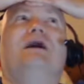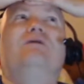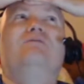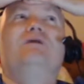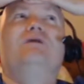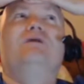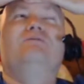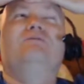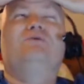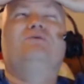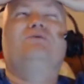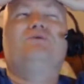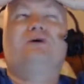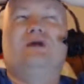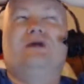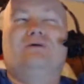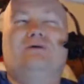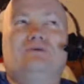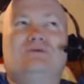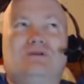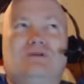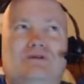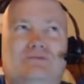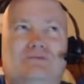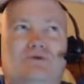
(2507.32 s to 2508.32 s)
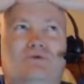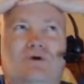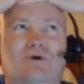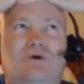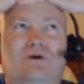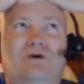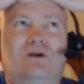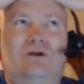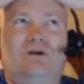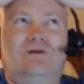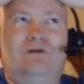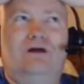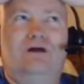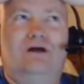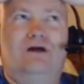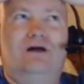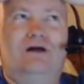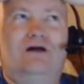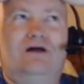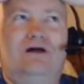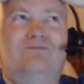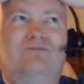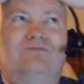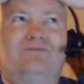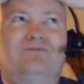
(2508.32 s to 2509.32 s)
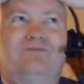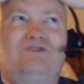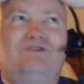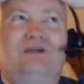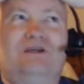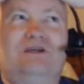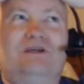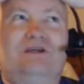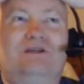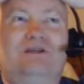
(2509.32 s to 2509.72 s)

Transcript: one point I was number 1 on singing